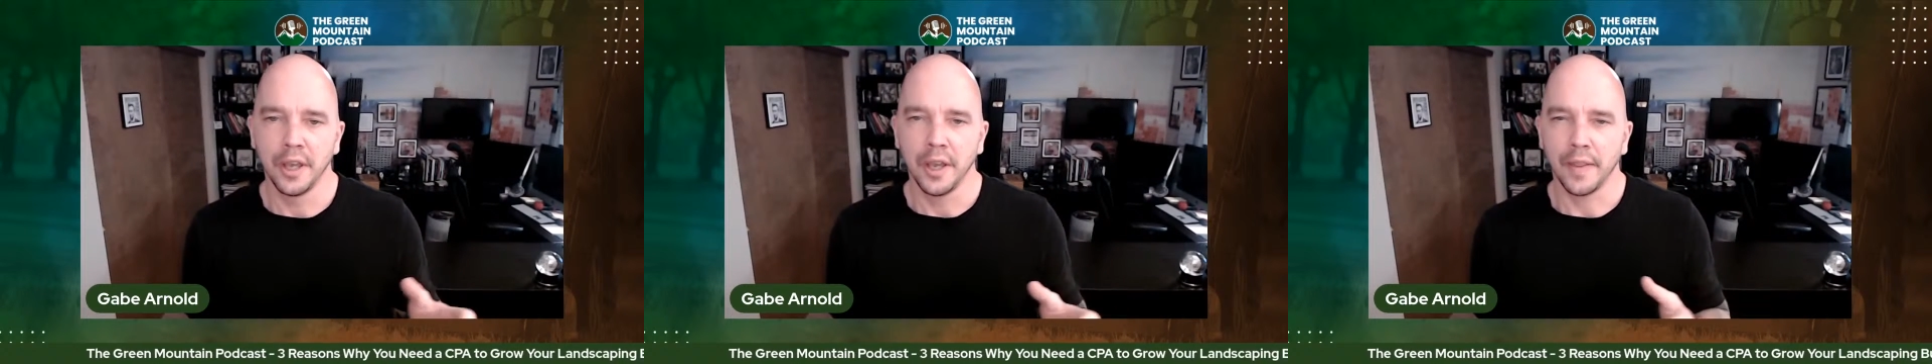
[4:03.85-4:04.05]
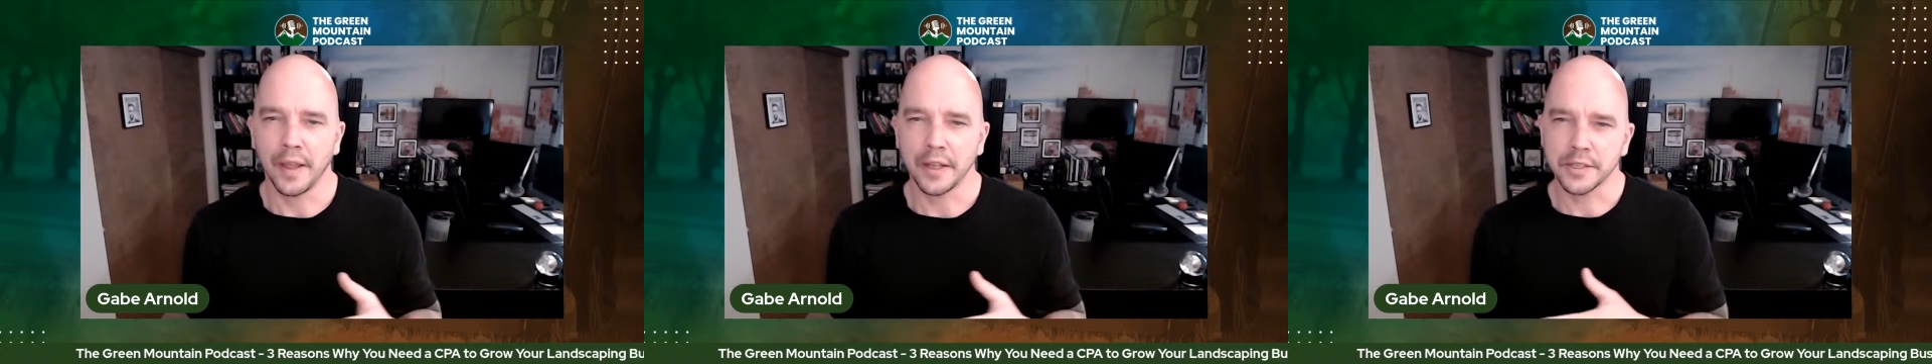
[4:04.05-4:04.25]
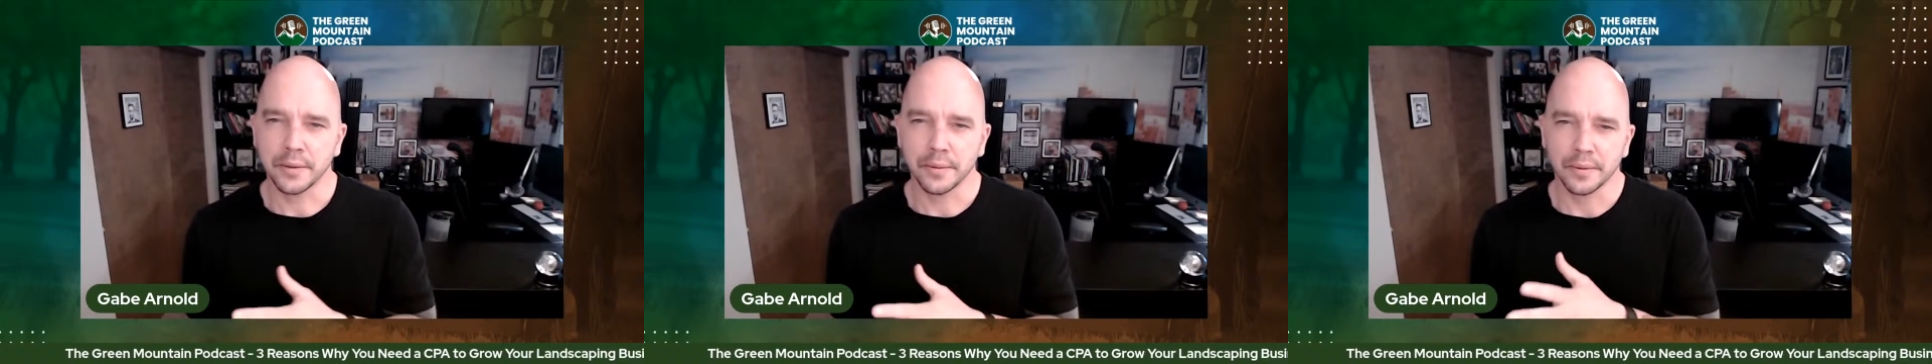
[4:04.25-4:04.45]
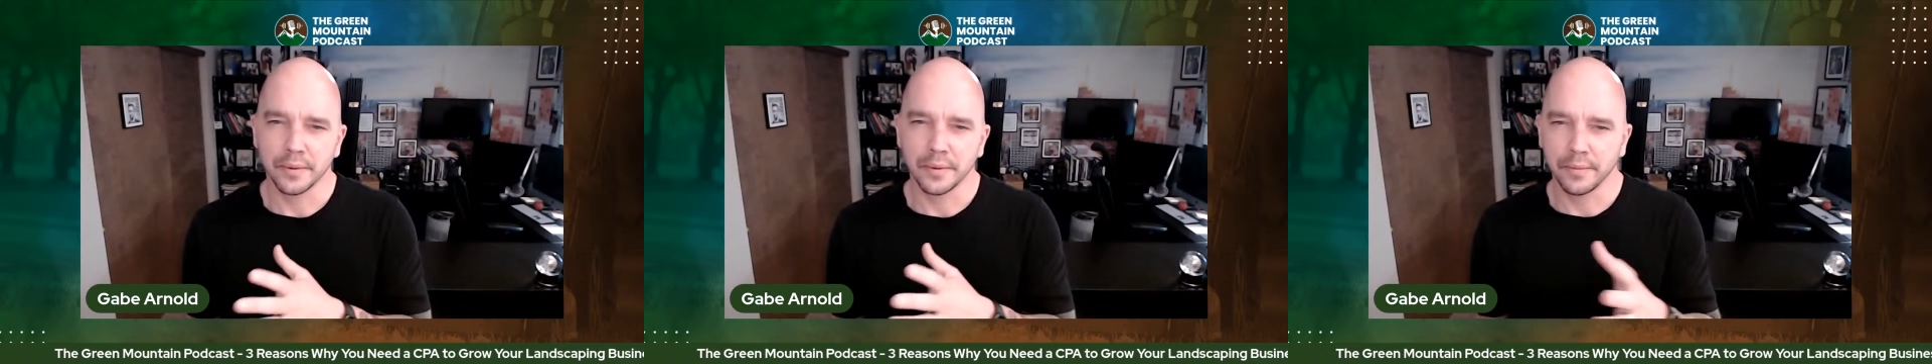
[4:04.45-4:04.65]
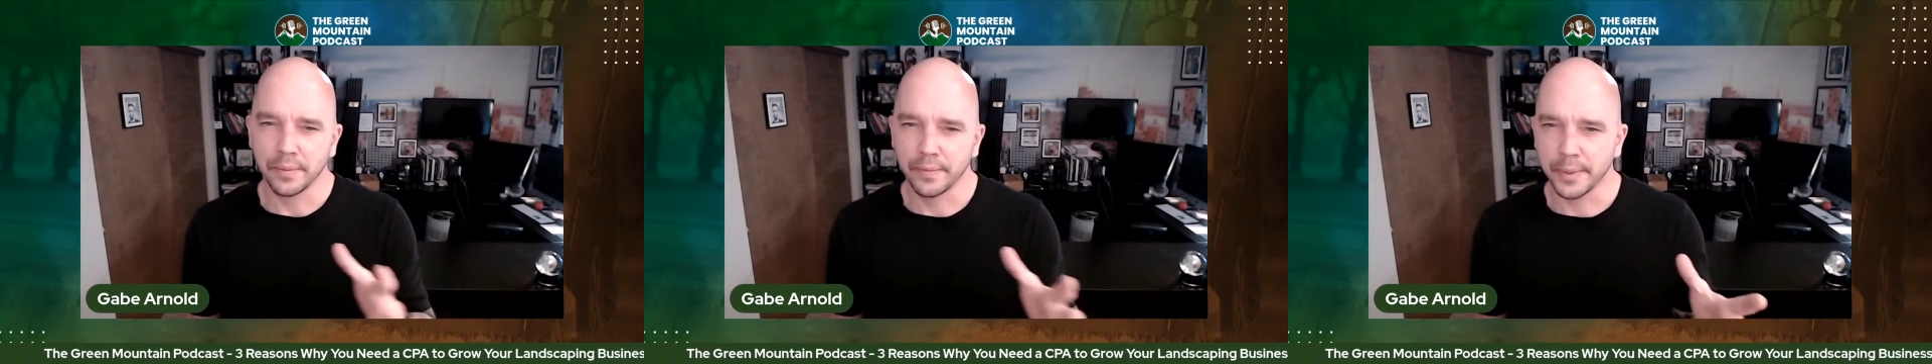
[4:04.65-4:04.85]
And that's a
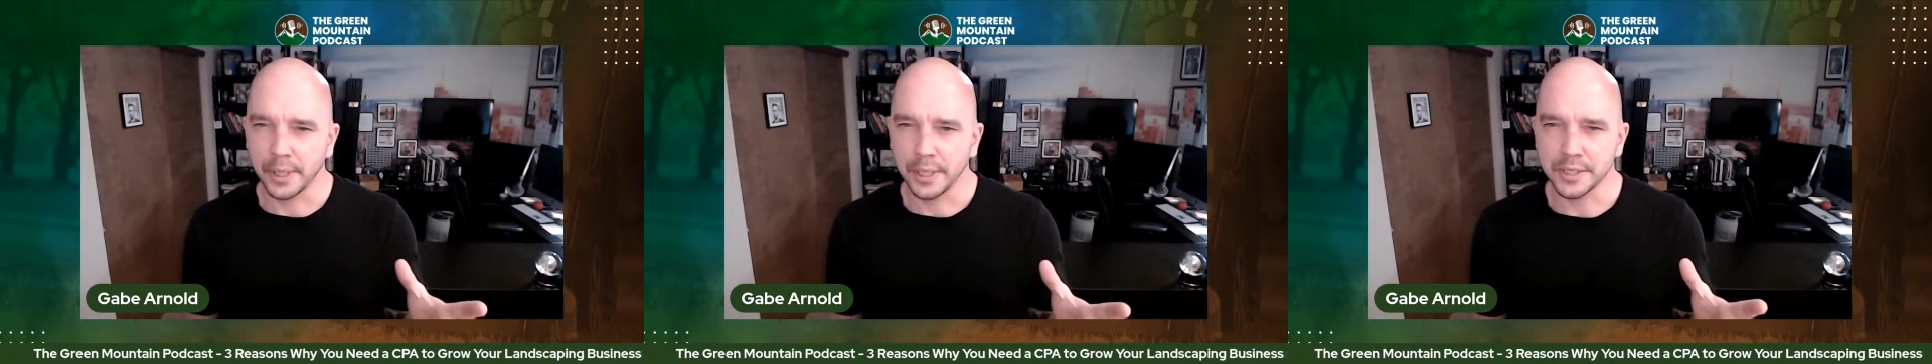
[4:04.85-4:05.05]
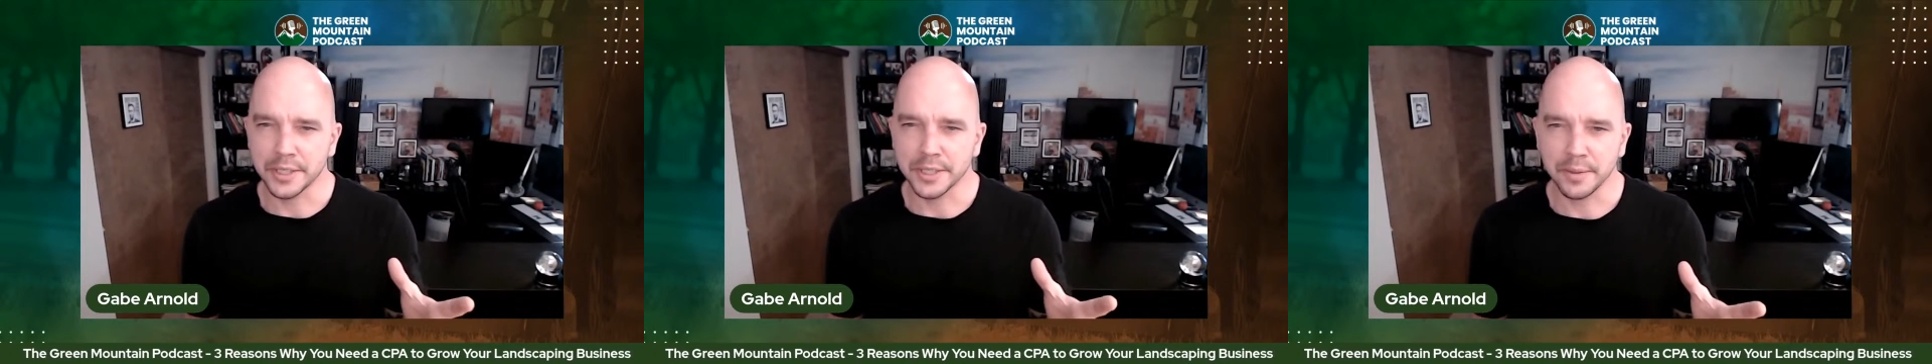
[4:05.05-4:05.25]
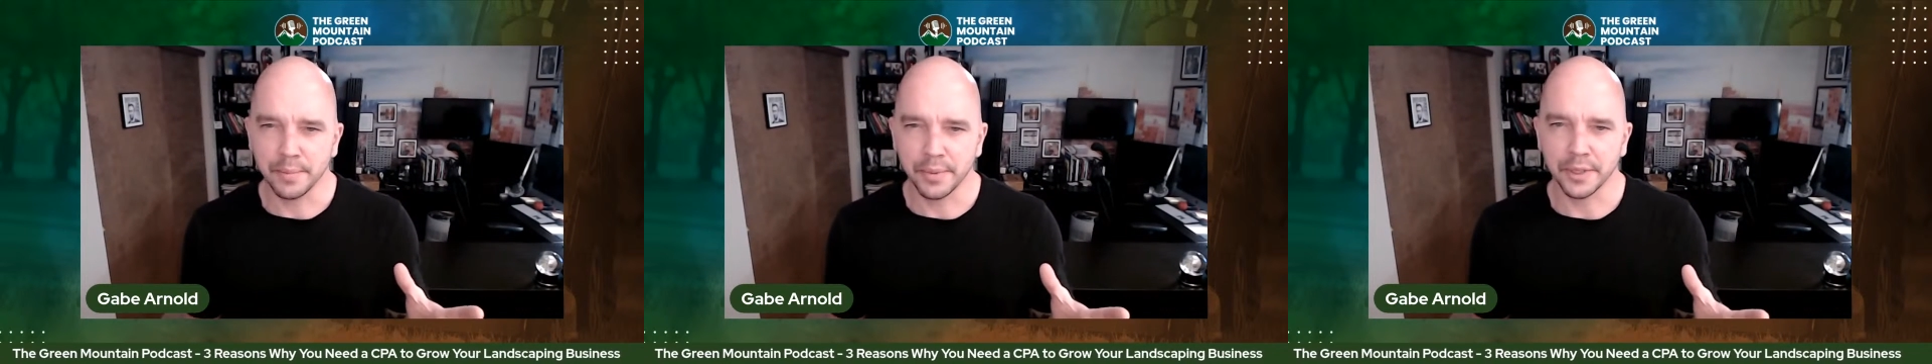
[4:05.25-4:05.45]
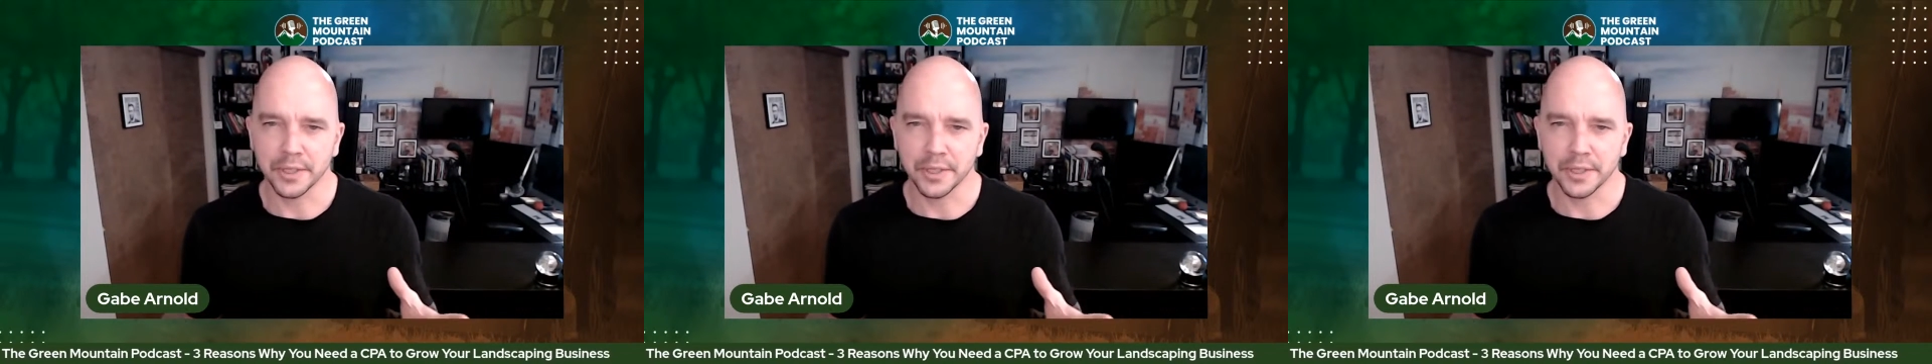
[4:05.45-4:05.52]
pretty simple